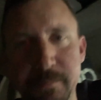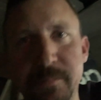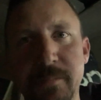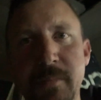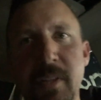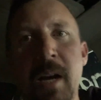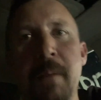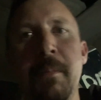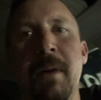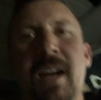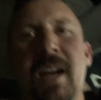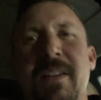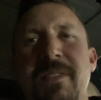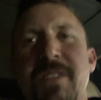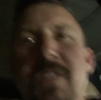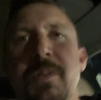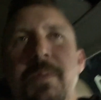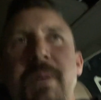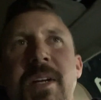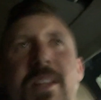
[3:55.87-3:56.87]
I might have to
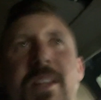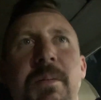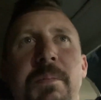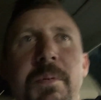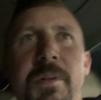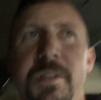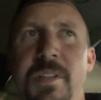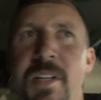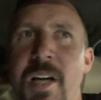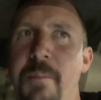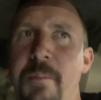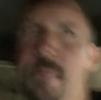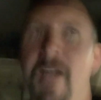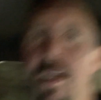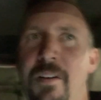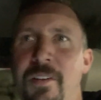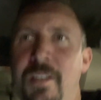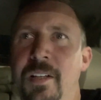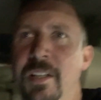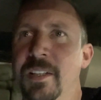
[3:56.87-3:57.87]
tweak the boost cut, but I
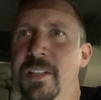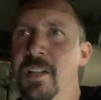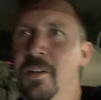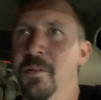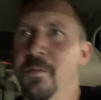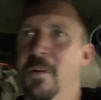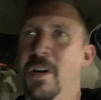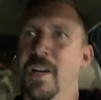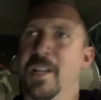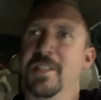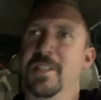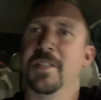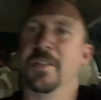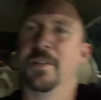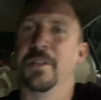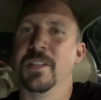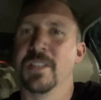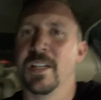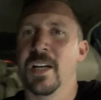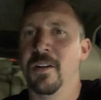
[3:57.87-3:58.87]
really don't want to
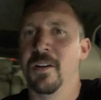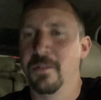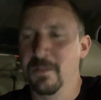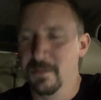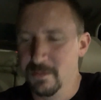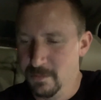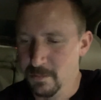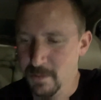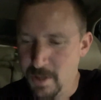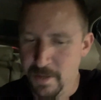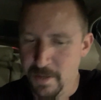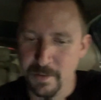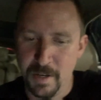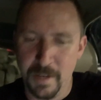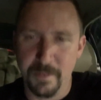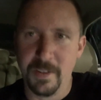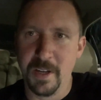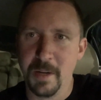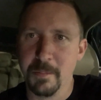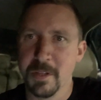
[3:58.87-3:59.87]
because I don't want to run
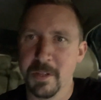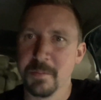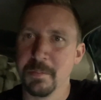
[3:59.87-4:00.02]
very much